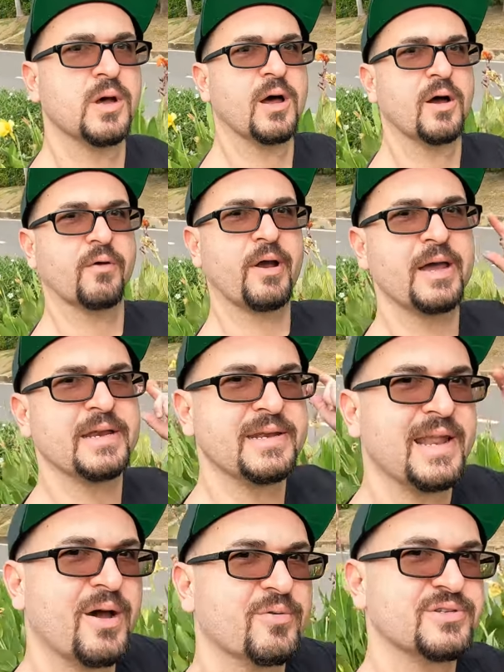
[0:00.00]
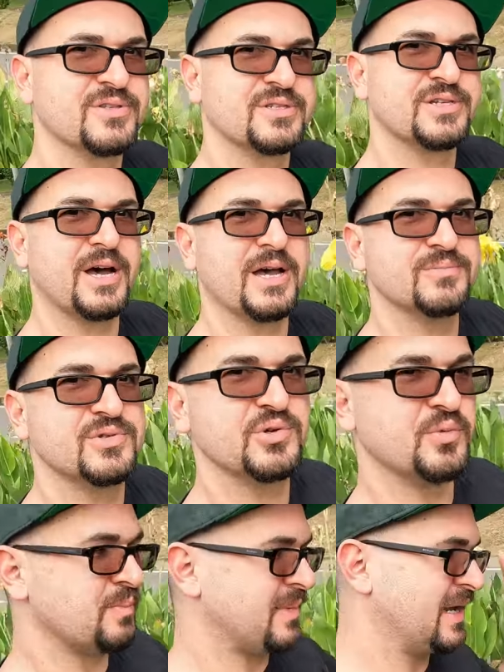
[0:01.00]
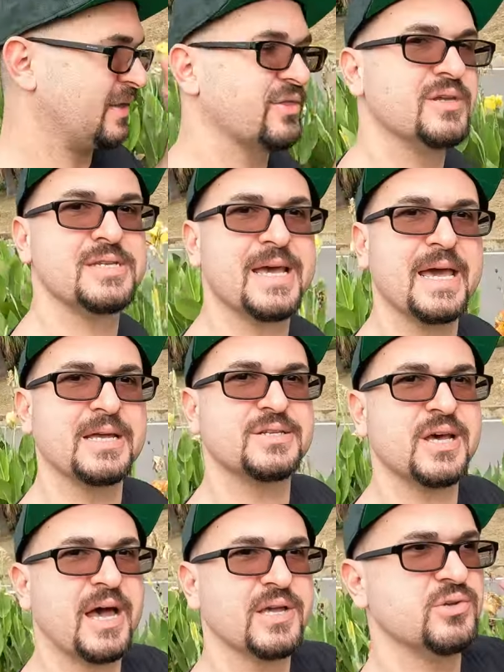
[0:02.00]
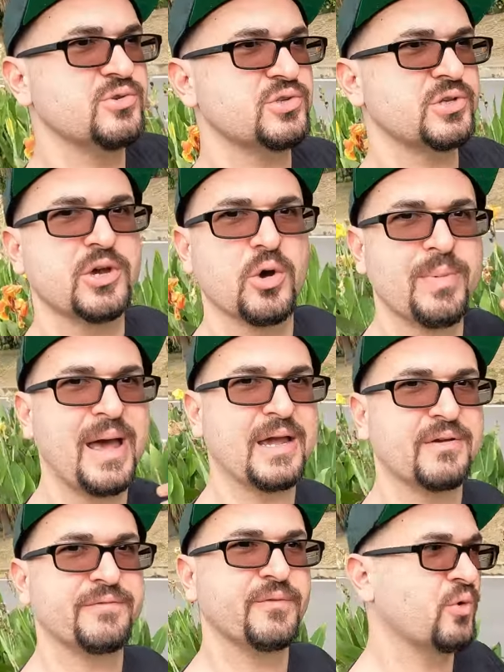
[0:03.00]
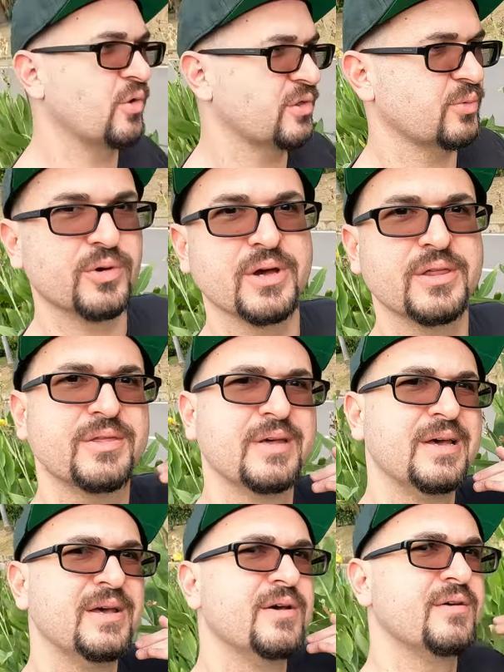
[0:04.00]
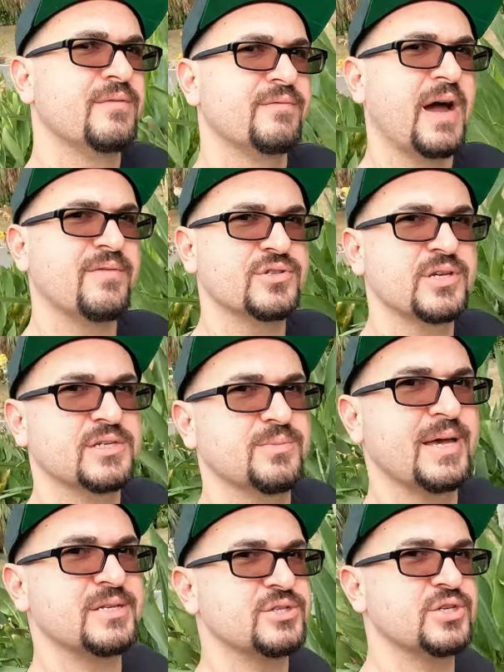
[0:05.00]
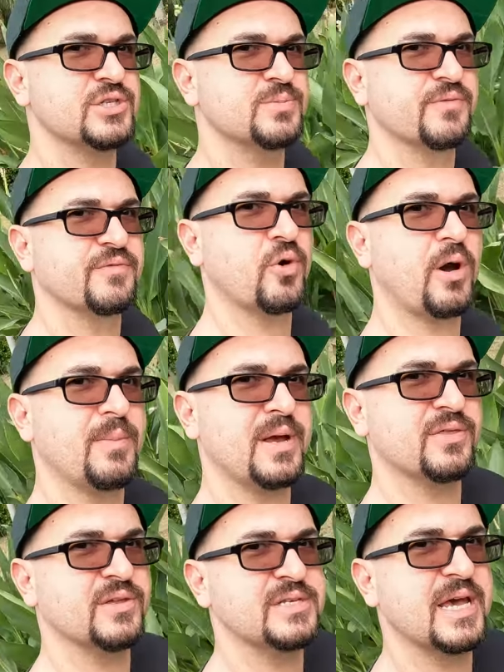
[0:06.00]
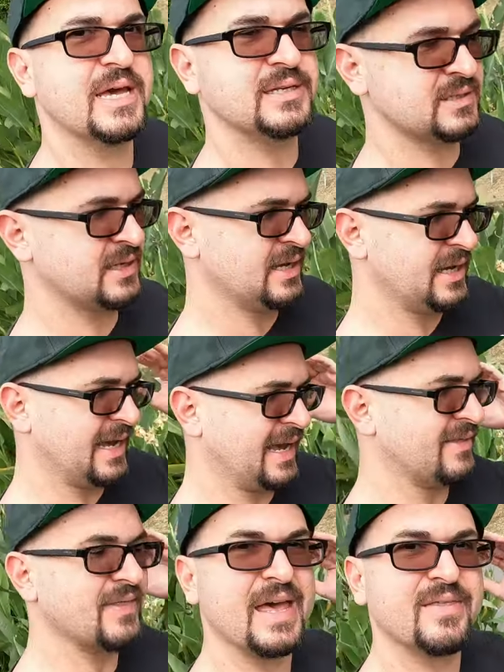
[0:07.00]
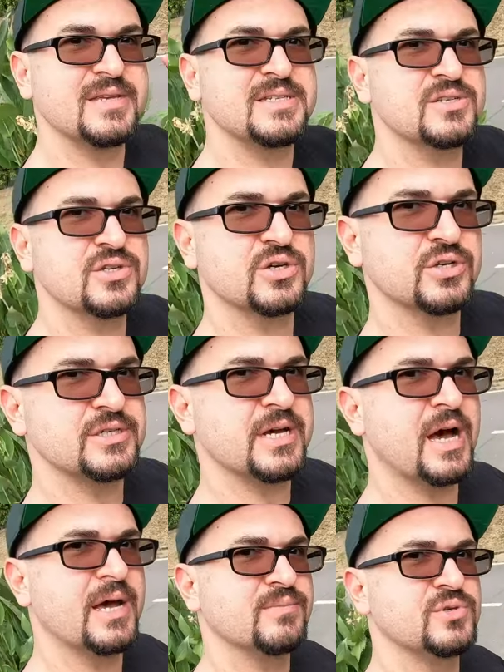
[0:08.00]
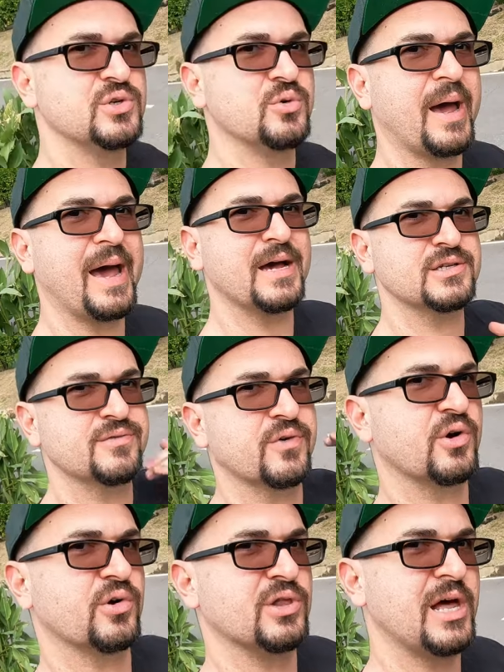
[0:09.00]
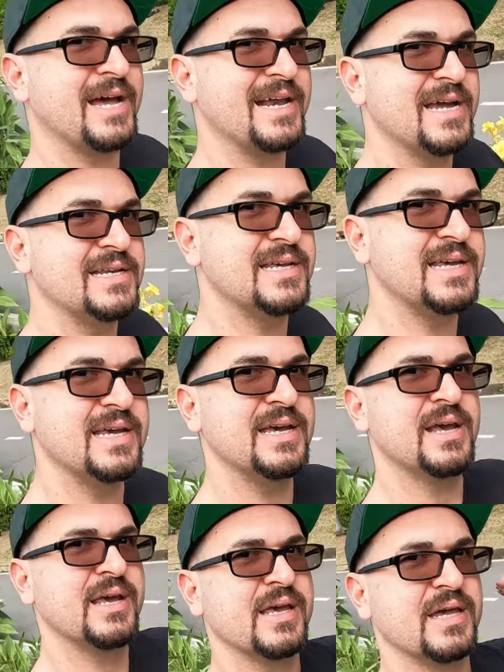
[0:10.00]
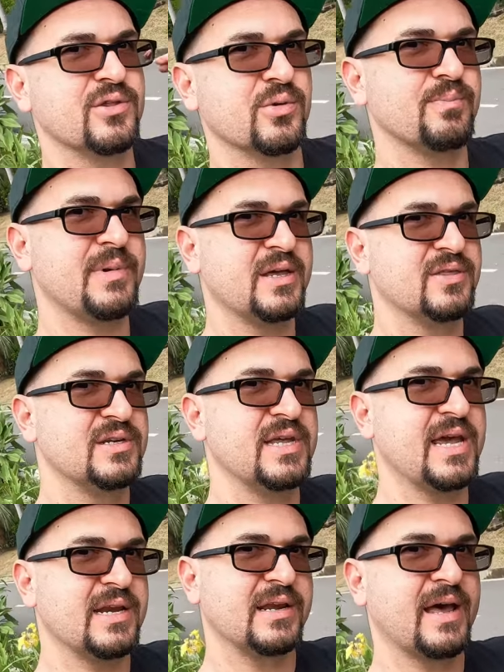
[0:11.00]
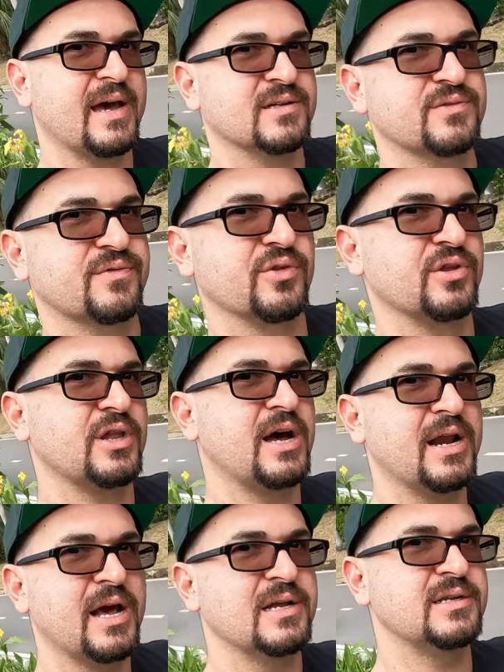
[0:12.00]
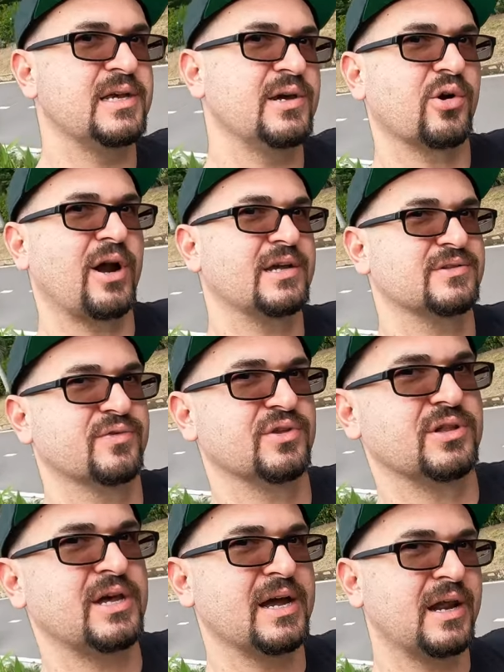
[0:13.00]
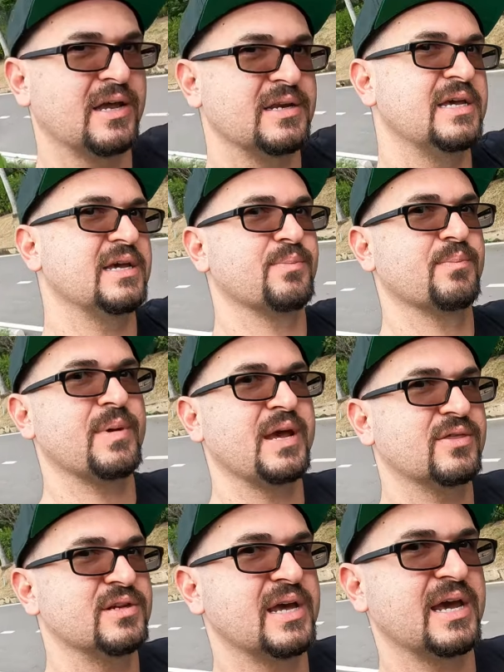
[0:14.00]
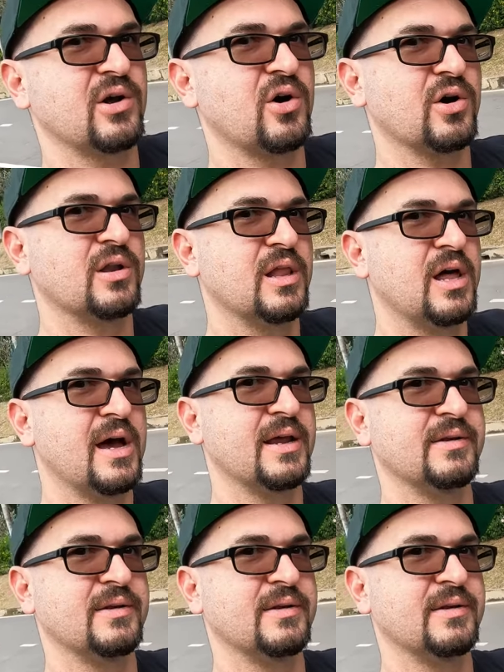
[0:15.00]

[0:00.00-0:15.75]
All right, now is the time to make the date. I usually go back and forth with five or six messages before I make the date, and then this is a good time to ask for her Line I D. Either make the date and ask for the Line I D, or ask for the Line I D and make the date online.